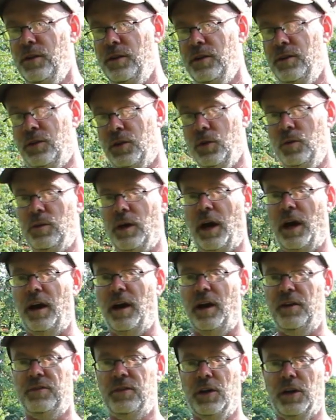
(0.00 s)
do that, I
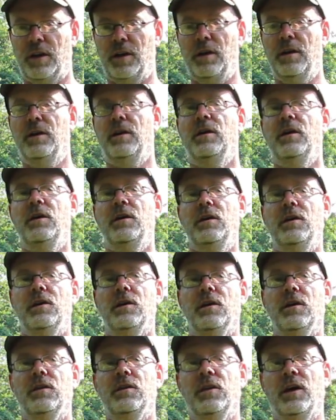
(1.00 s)
think
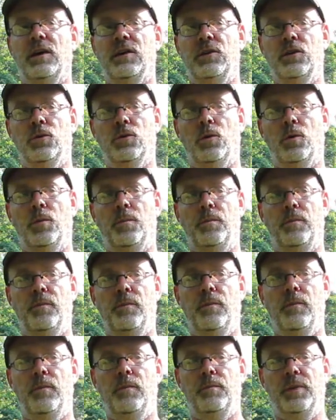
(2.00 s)
that you'll
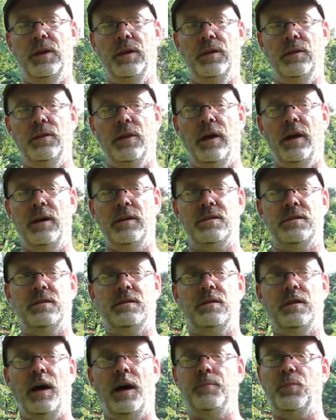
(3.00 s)
be less
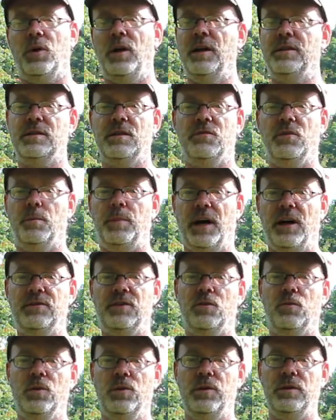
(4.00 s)
apprehensive about the
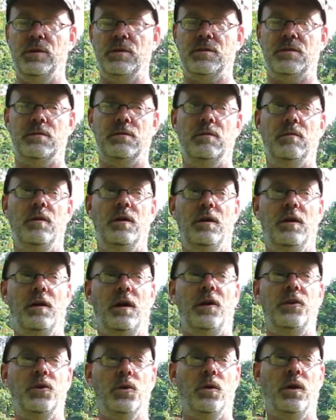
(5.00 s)
release,
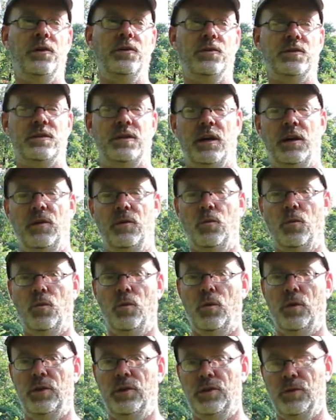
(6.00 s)
and you'll understand
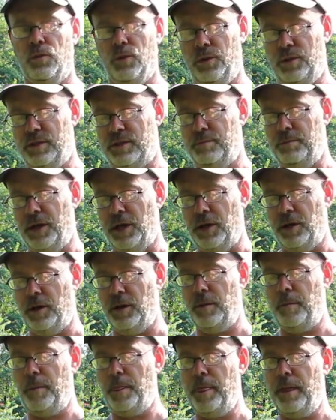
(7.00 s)
the release better.
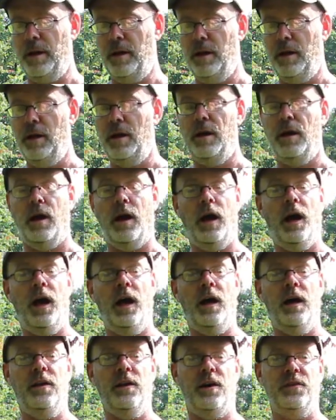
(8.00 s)

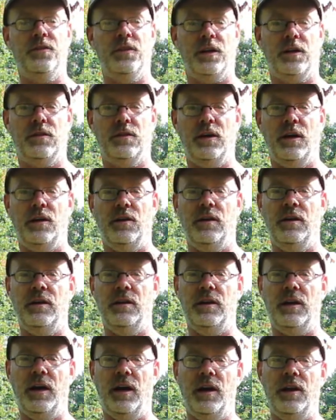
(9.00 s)
And I think that in
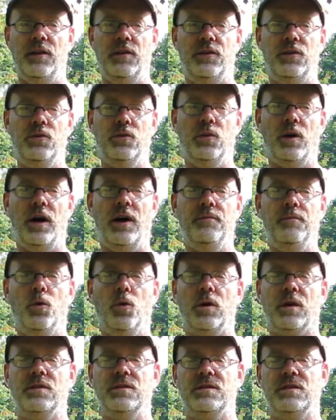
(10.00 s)
the end, you'll have more
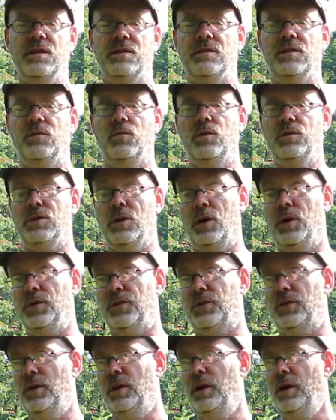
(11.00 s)
consistent
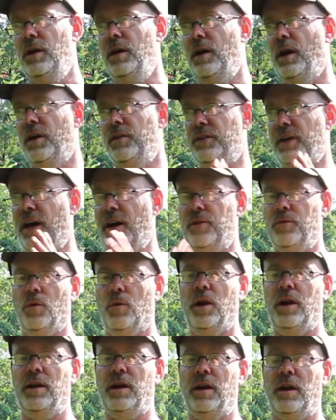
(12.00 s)
results and
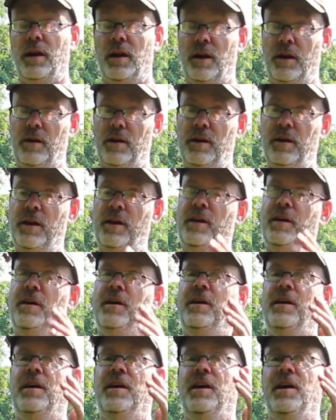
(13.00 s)
downrange.
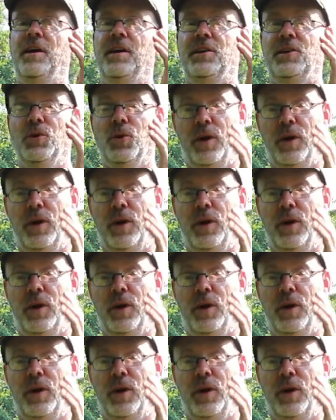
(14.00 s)
You'll